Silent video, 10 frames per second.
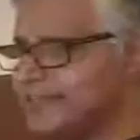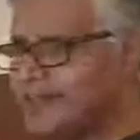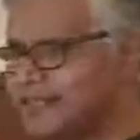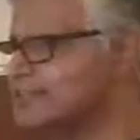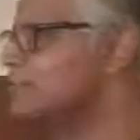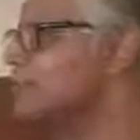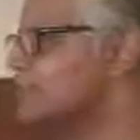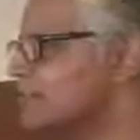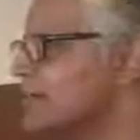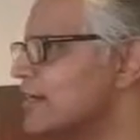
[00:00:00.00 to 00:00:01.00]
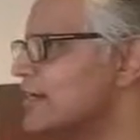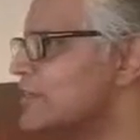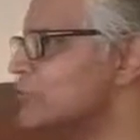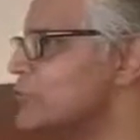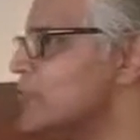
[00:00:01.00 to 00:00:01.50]
I just wanted slightly
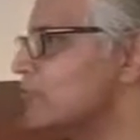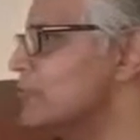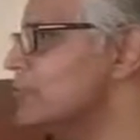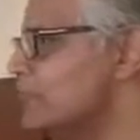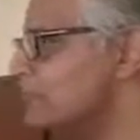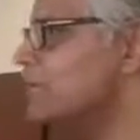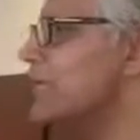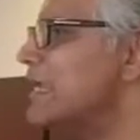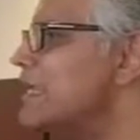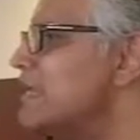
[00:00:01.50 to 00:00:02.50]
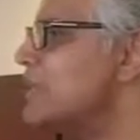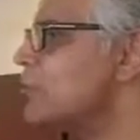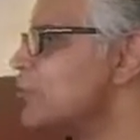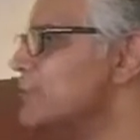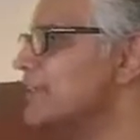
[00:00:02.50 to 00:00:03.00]
crispier. So I was being a little
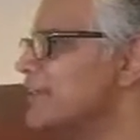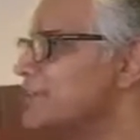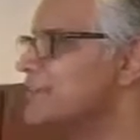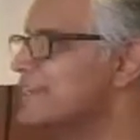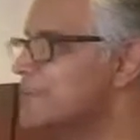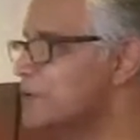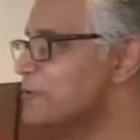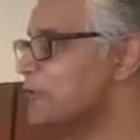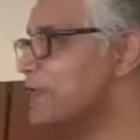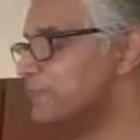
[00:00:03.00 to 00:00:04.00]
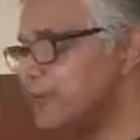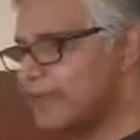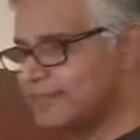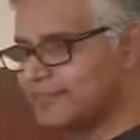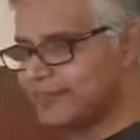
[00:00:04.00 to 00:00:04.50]
naughty and used a little bit of plain
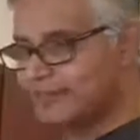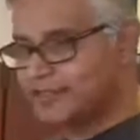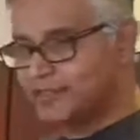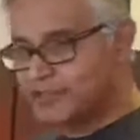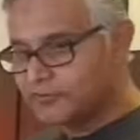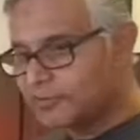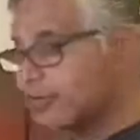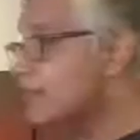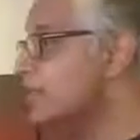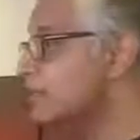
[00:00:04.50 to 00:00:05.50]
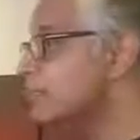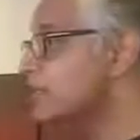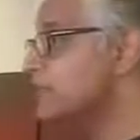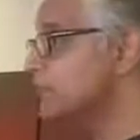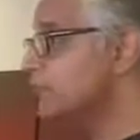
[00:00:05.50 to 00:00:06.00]
flour in there. So let me make
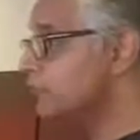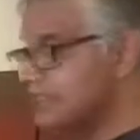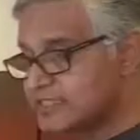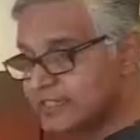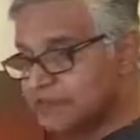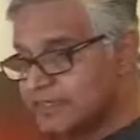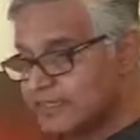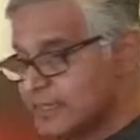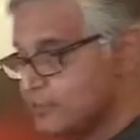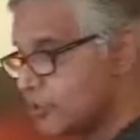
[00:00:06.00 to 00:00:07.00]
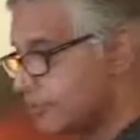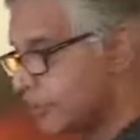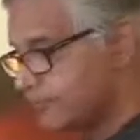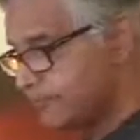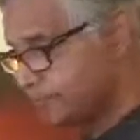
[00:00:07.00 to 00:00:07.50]
the dough first and we'll keep
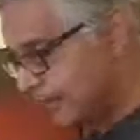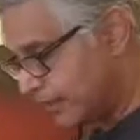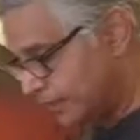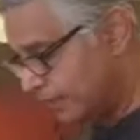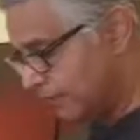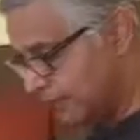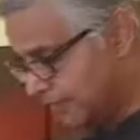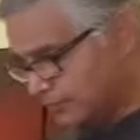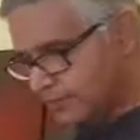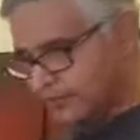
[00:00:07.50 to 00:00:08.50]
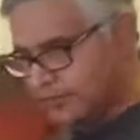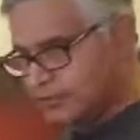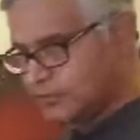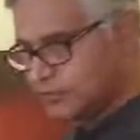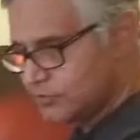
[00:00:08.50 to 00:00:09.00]
talking. I will
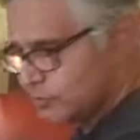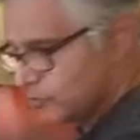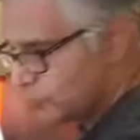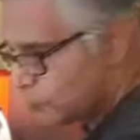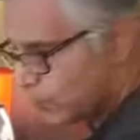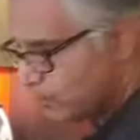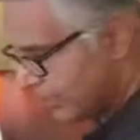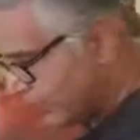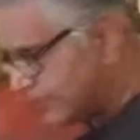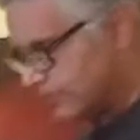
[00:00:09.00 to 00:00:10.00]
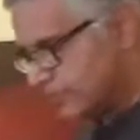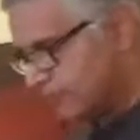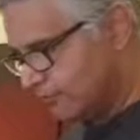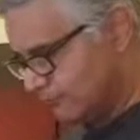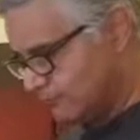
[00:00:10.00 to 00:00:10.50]
swing my camera
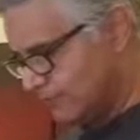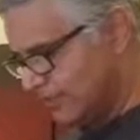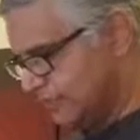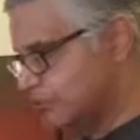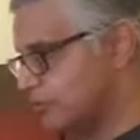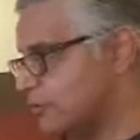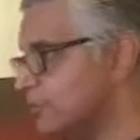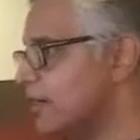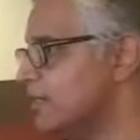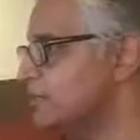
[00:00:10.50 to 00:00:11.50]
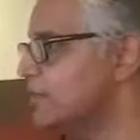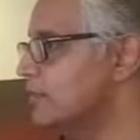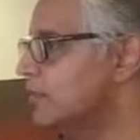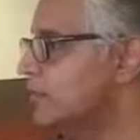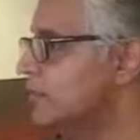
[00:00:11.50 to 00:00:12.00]
down while I talk to you guys.
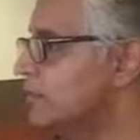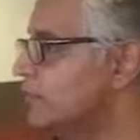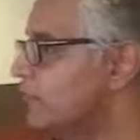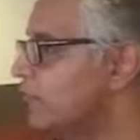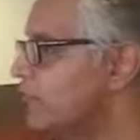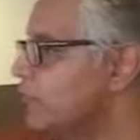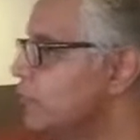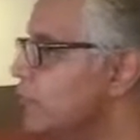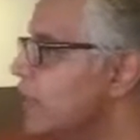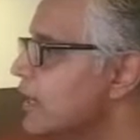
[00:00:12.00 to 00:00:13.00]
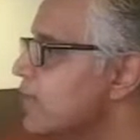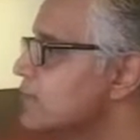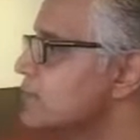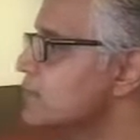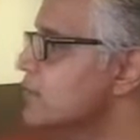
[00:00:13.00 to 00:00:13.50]
So if you
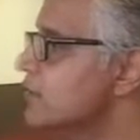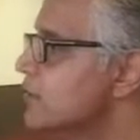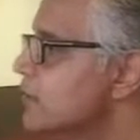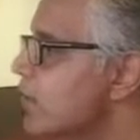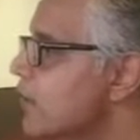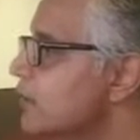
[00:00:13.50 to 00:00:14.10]
can see my